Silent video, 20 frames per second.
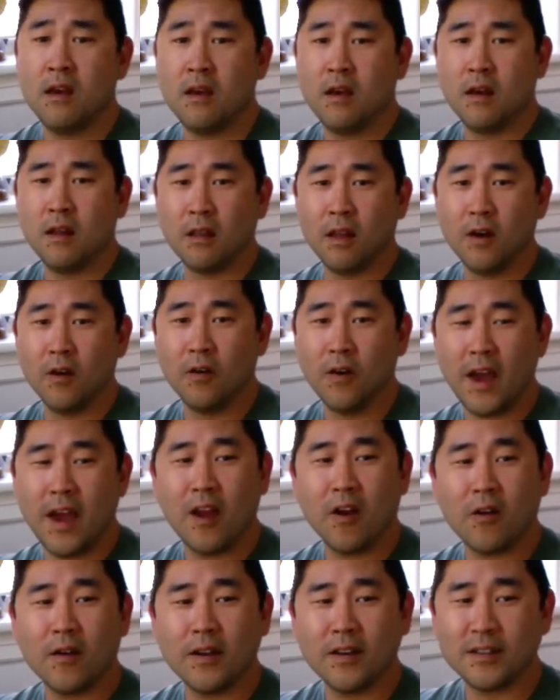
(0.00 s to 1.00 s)
Hello,
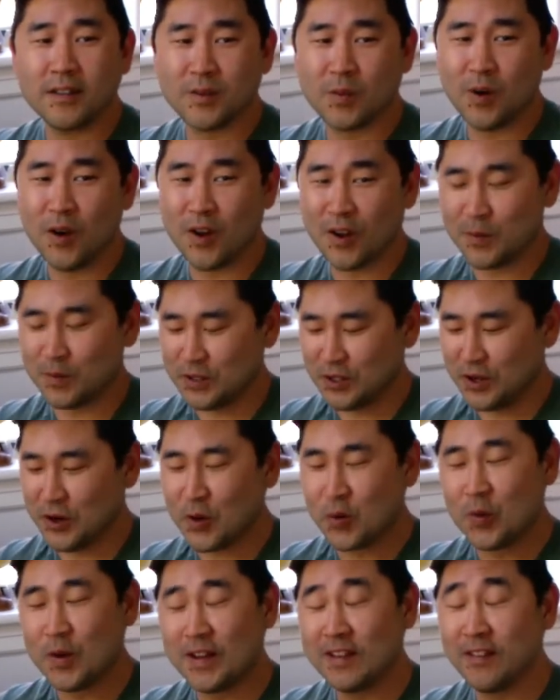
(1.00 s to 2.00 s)
Aries. Welcome to
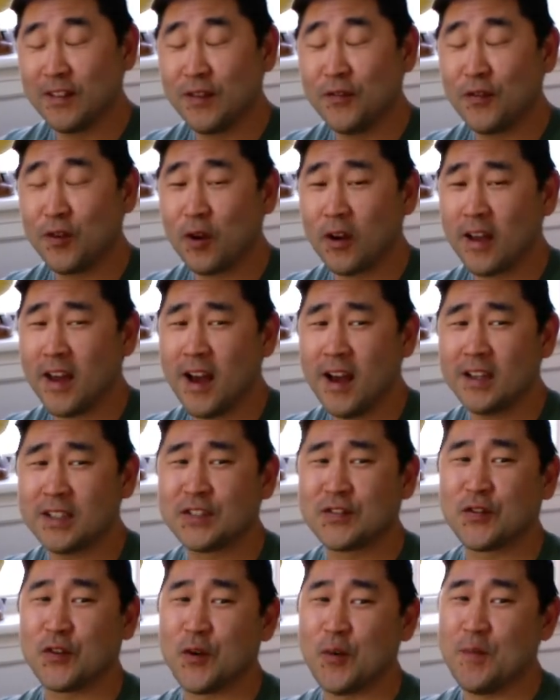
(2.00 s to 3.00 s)
your weekly
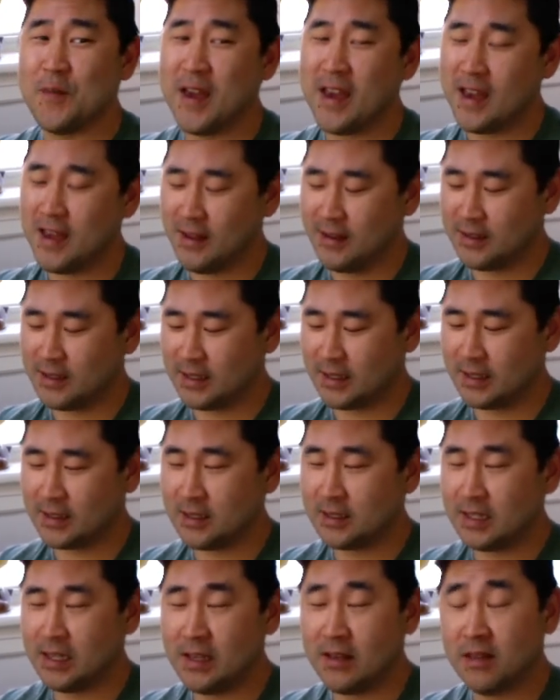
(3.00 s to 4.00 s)
forecast for May
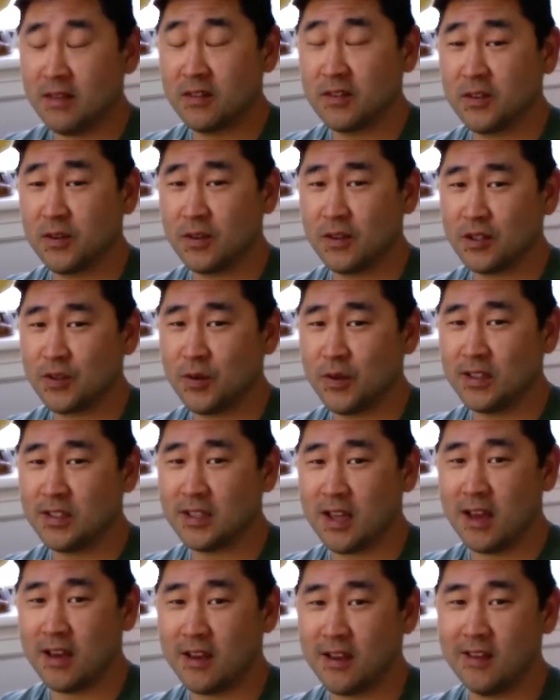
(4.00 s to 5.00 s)
16th to the
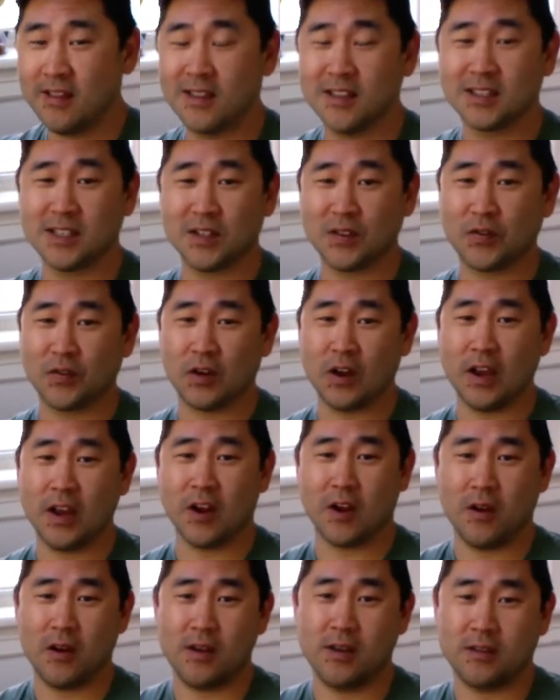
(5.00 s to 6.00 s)
22nd. This is for
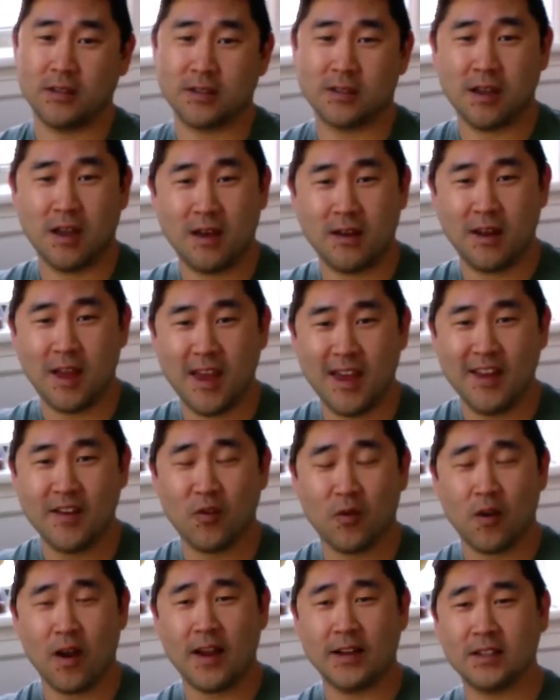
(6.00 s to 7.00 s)
Aries Sun
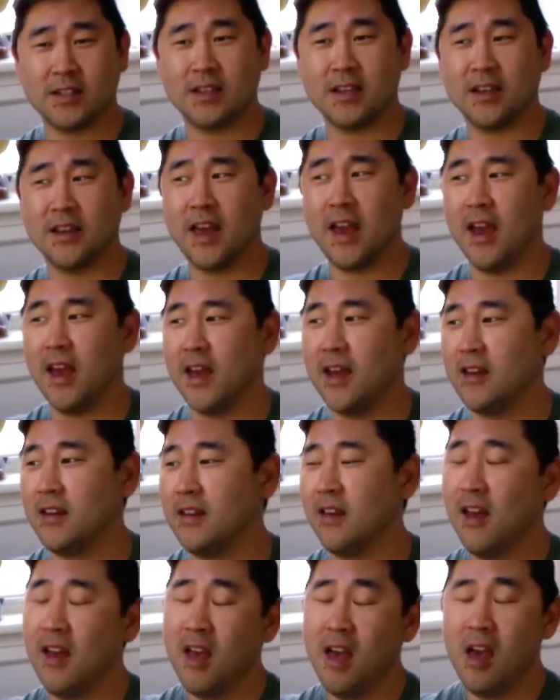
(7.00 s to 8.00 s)
and Rising.
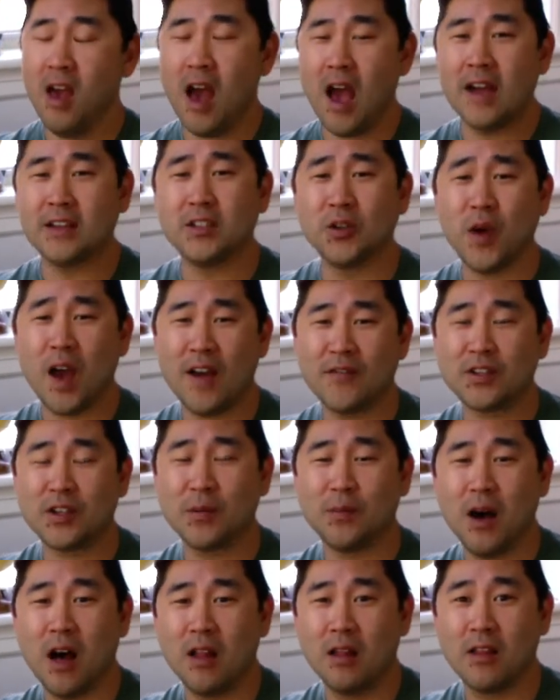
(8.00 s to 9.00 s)
And I do have to
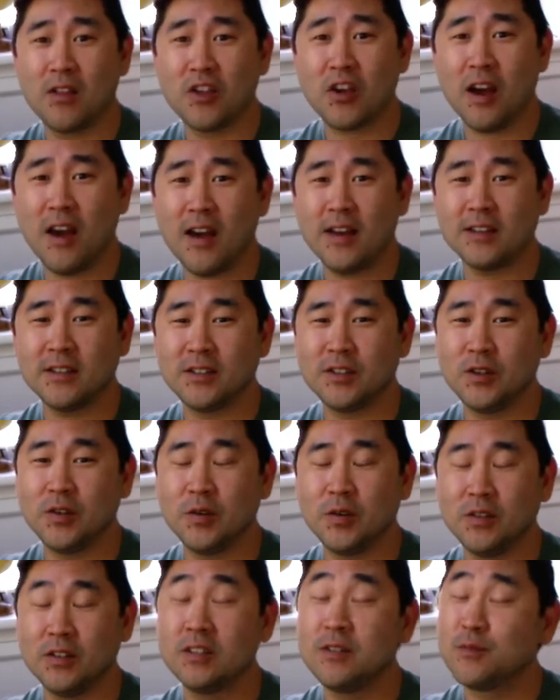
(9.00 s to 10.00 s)
apologize.
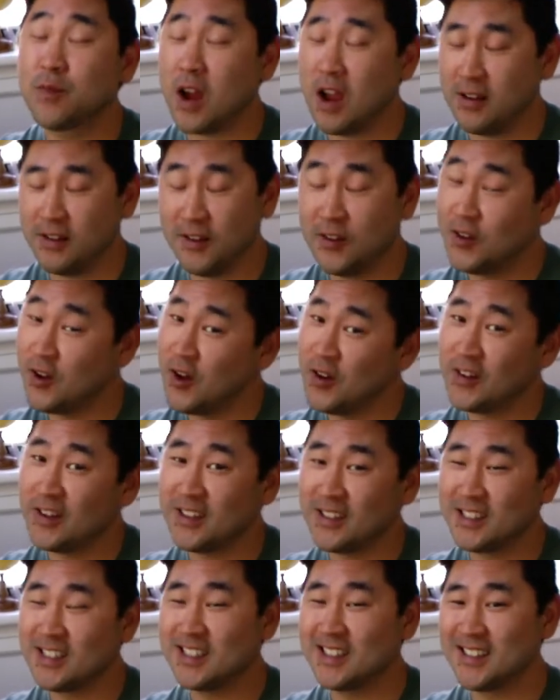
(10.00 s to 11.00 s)
You
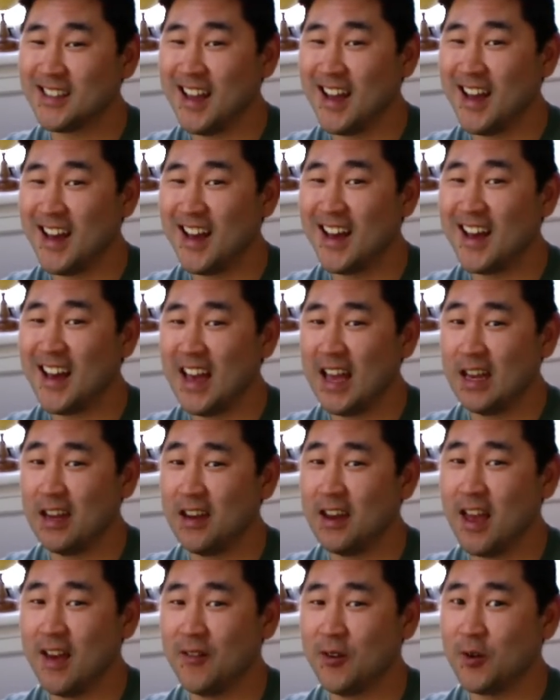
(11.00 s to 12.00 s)
noticed I
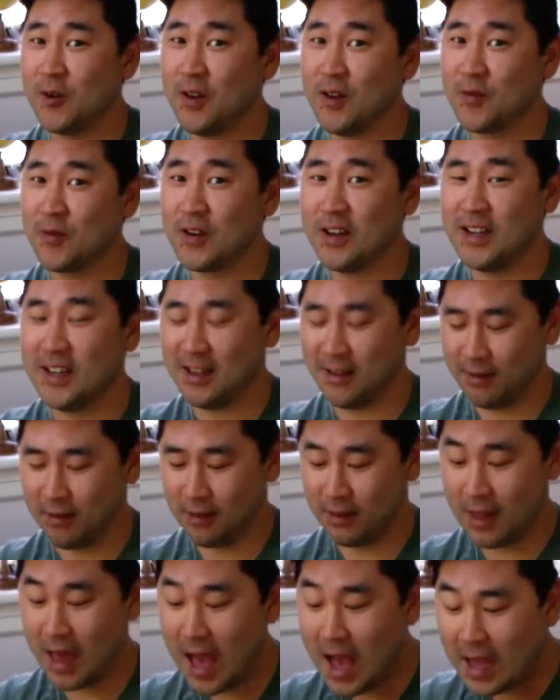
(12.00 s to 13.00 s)
didn't have a reading
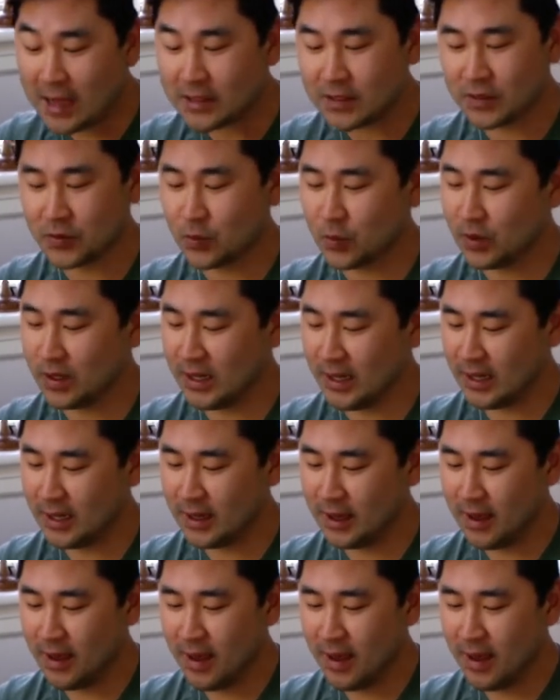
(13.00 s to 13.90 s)
last week.